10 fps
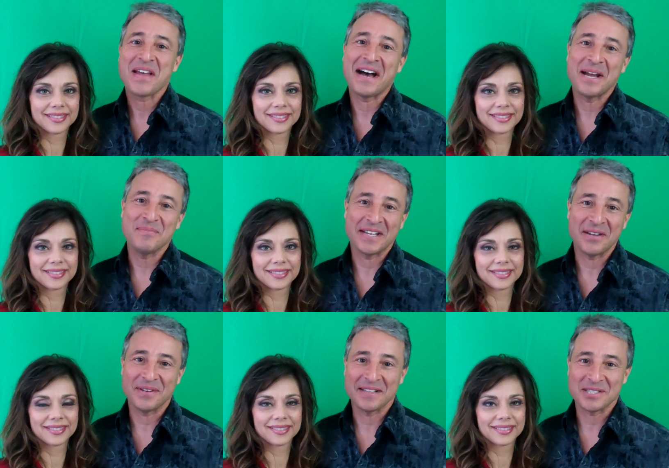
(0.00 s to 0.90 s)
Speaker 1: I'm
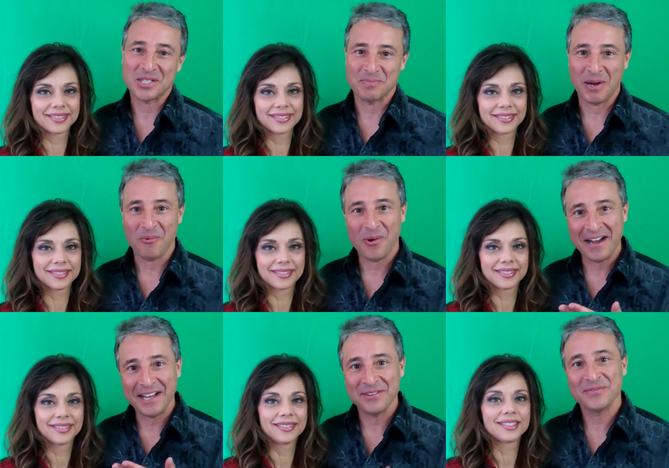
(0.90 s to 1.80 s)
David, and this is my
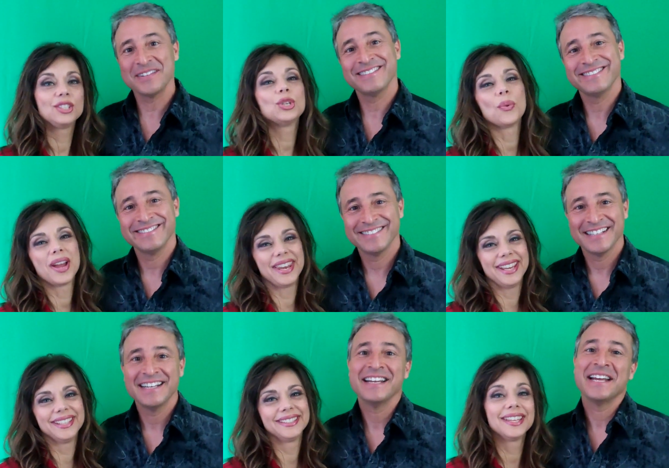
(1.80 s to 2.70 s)
wife,
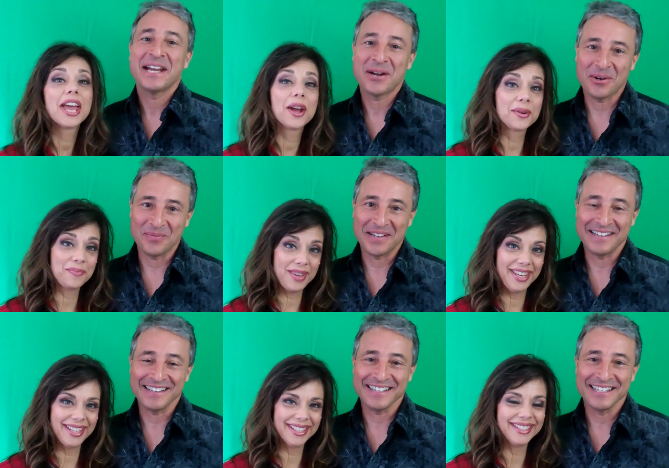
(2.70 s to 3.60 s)
Speaker 2: Joanna
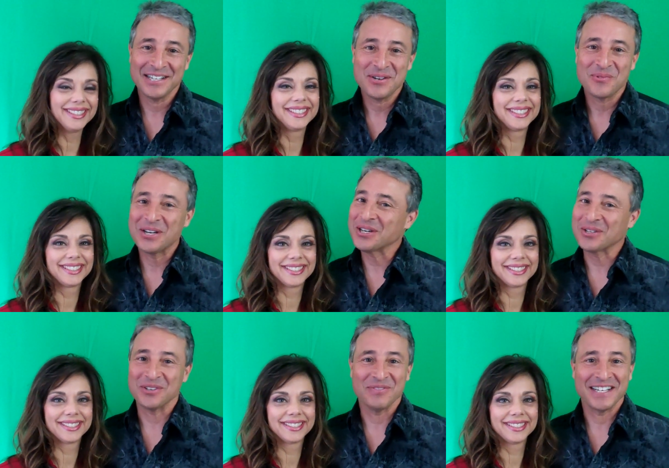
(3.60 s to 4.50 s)
Hairabedian.
Speaker 1: We're here
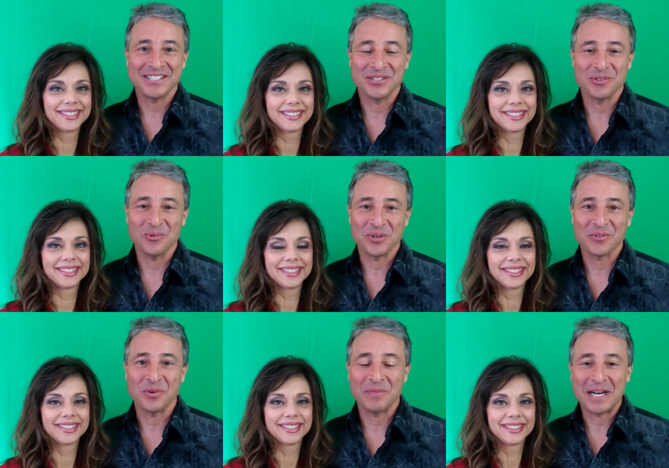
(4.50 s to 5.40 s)
to invite you to a
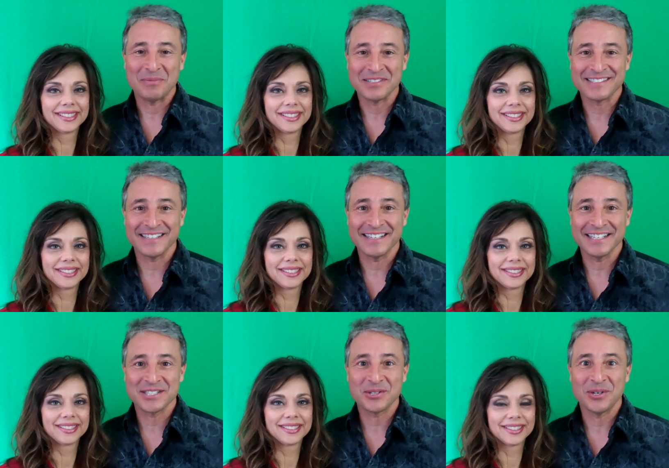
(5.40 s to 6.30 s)
wonderful Bible study.
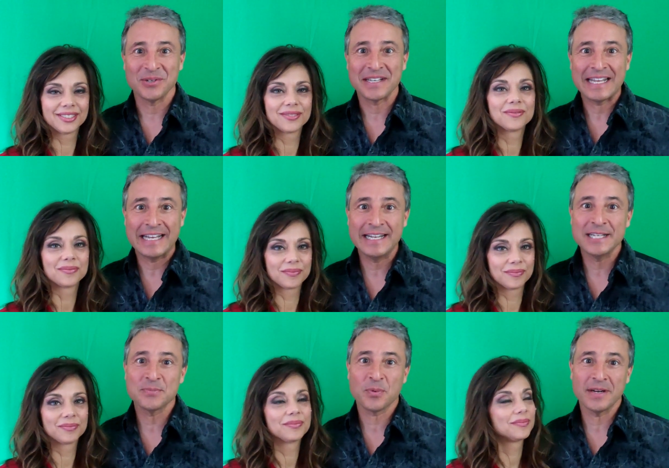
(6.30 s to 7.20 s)
It's called In
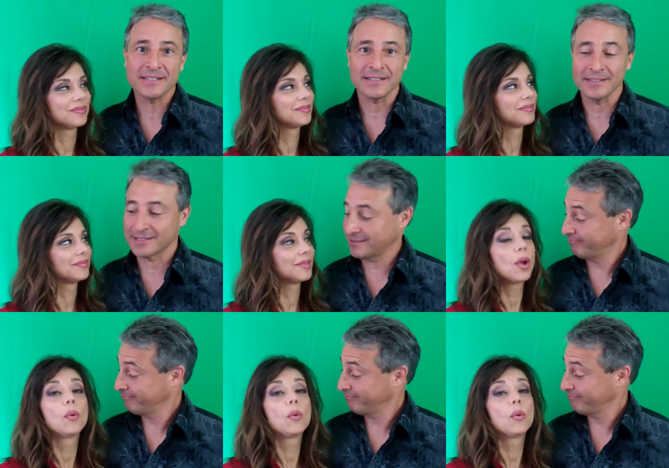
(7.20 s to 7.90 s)
His Presence,